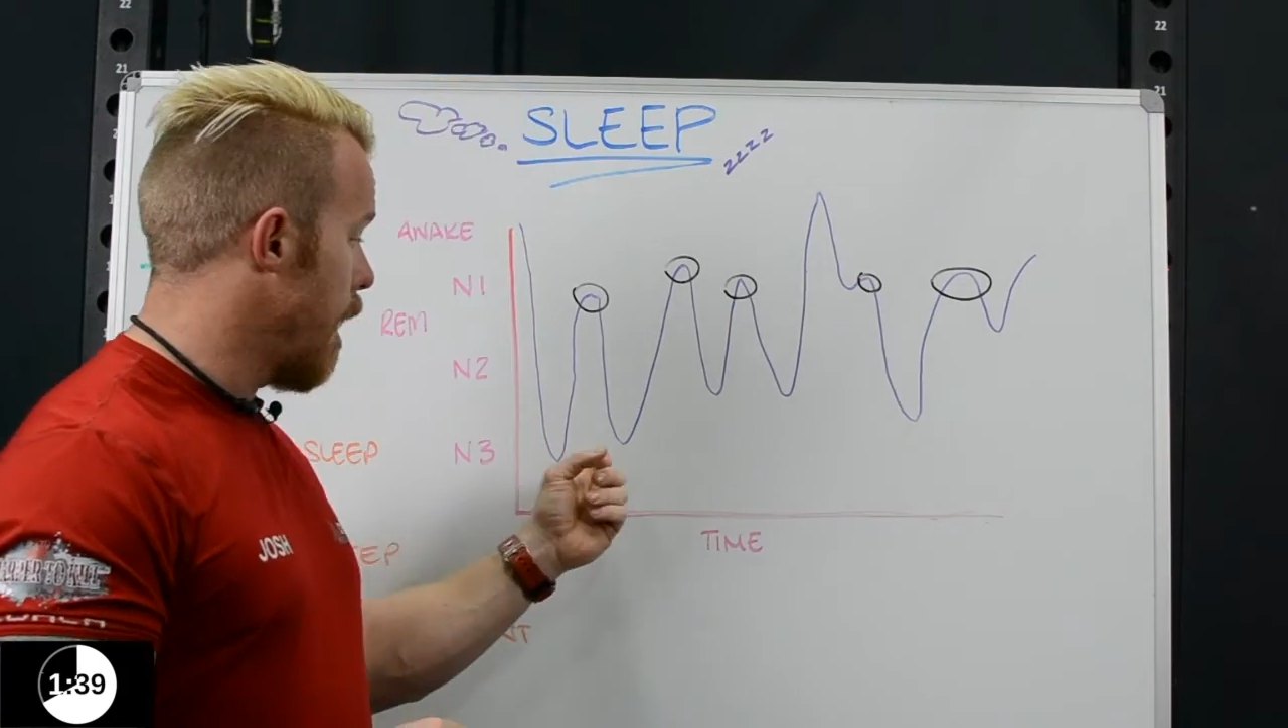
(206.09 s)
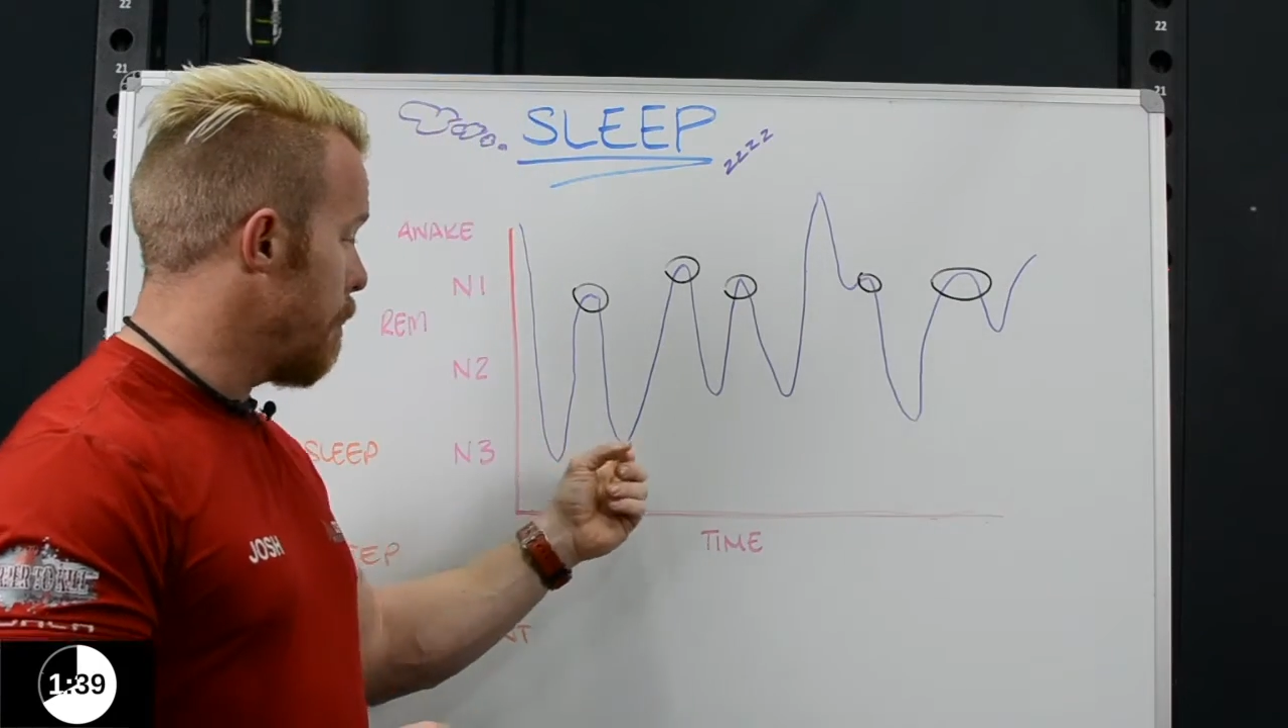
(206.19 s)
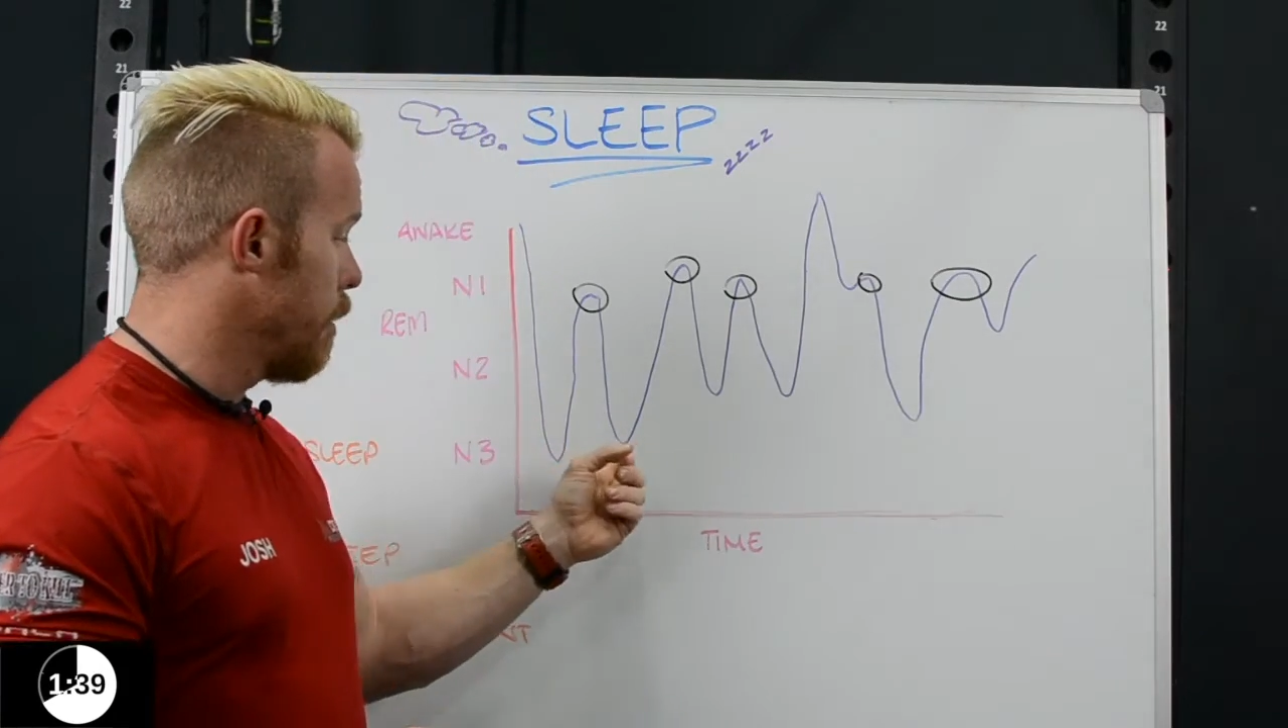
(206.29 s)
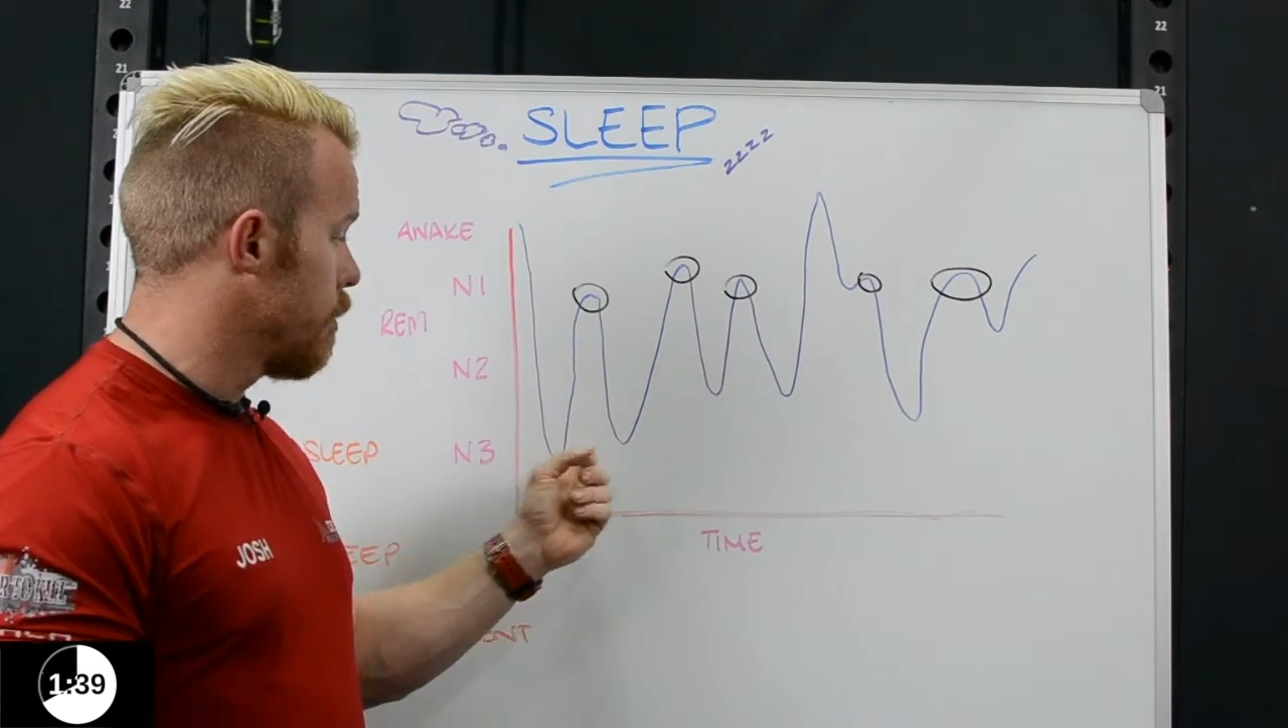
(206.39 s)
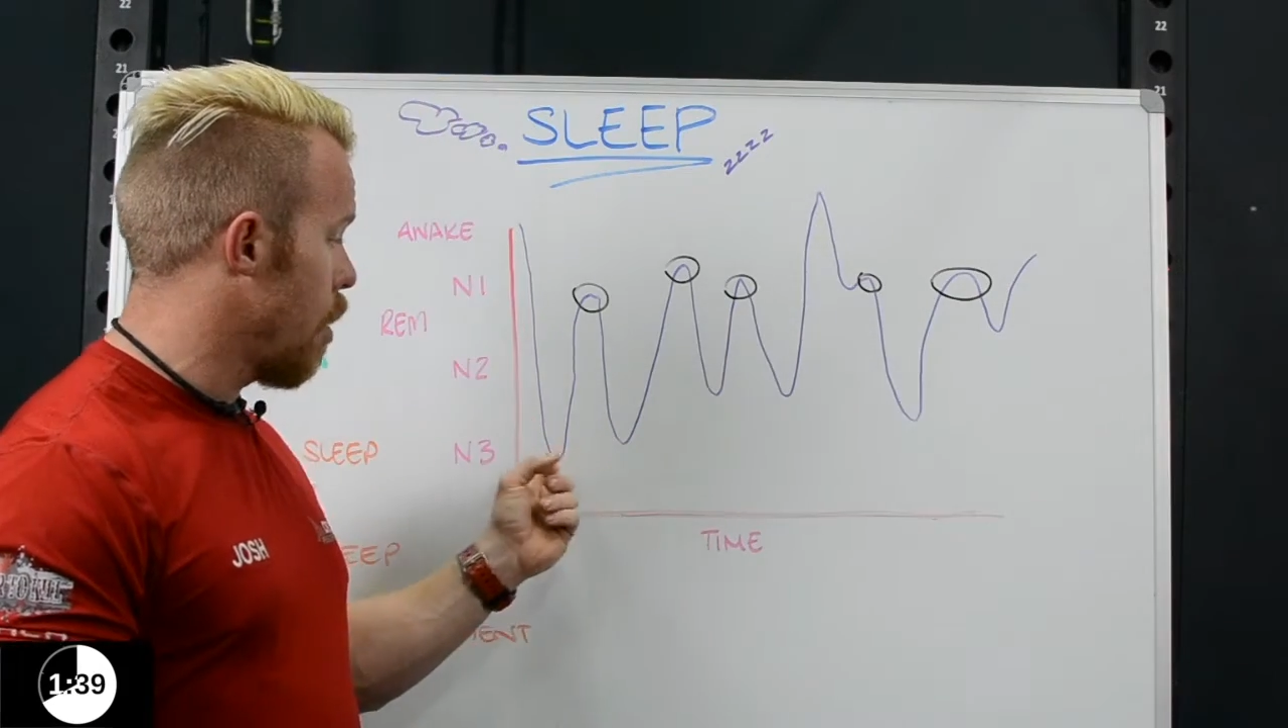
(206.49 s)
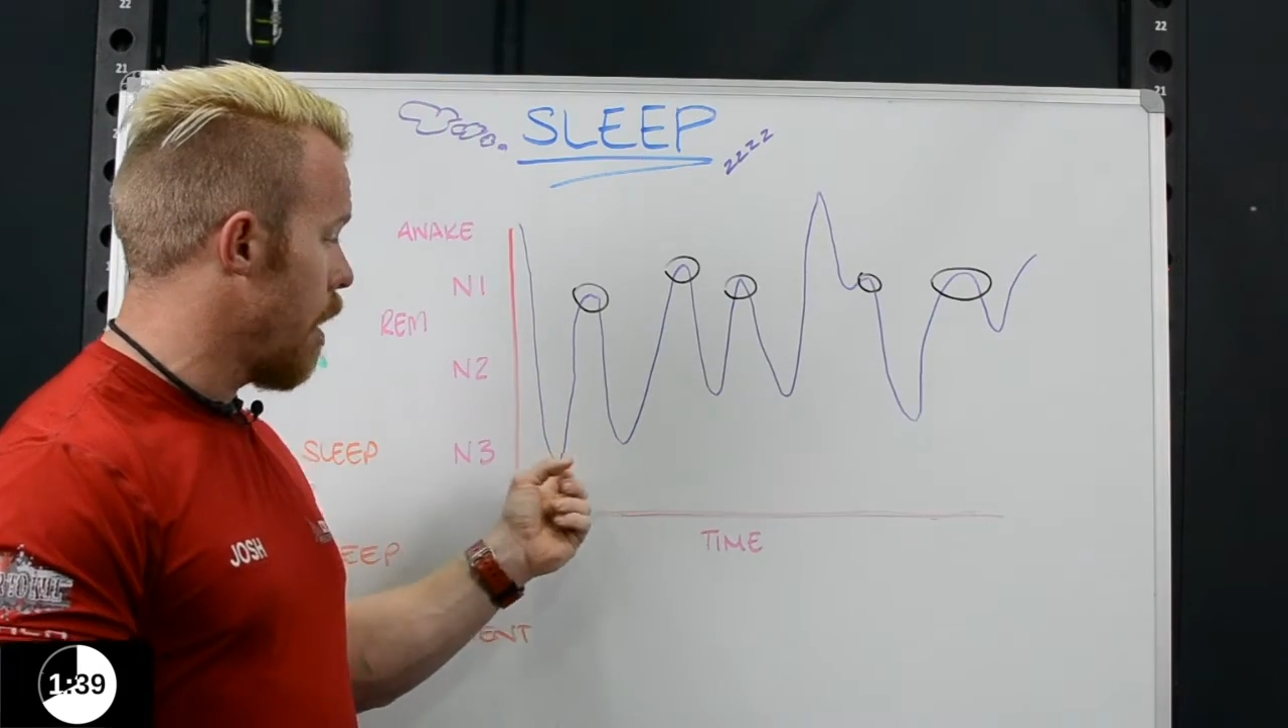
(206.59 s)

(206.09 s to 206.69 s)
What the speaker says: couple of